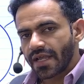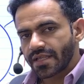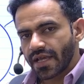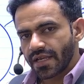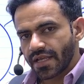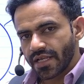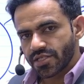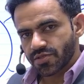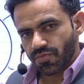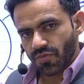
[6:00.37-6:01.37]
than
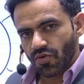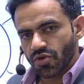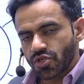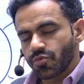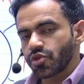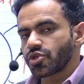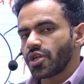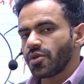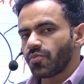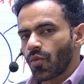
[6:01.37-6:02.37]
its
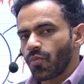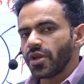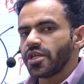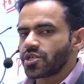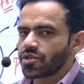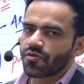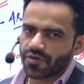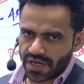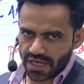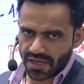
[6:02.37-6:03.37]
contribution in population of
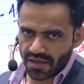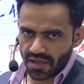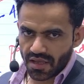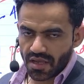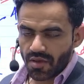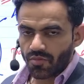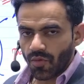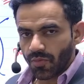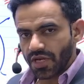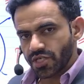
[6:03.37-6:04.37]
India.
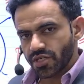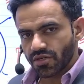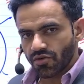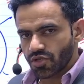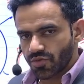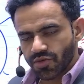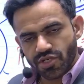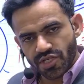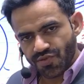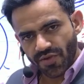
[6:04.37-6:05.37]
Population
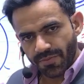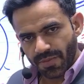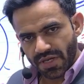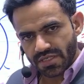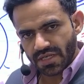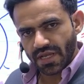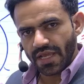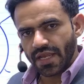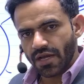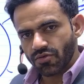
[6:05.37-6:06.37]
contribution is 5%,
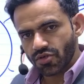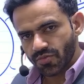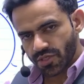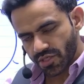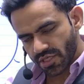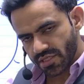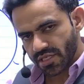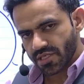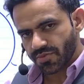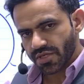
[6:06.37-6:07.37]
area contribution is
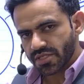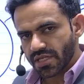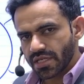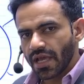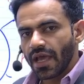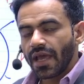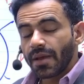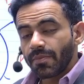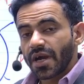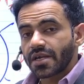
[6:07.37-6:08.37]
6%,
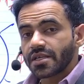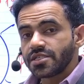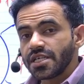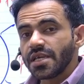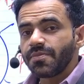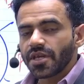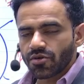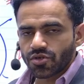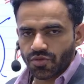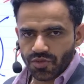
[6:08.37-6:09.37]
but GDP
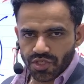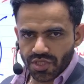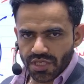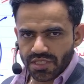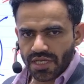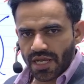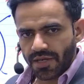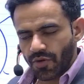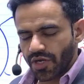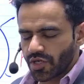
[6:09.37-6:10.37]
contribution is
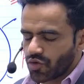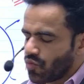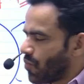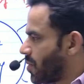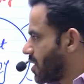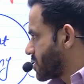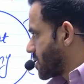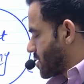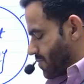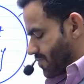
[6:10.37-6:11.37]
8.2%.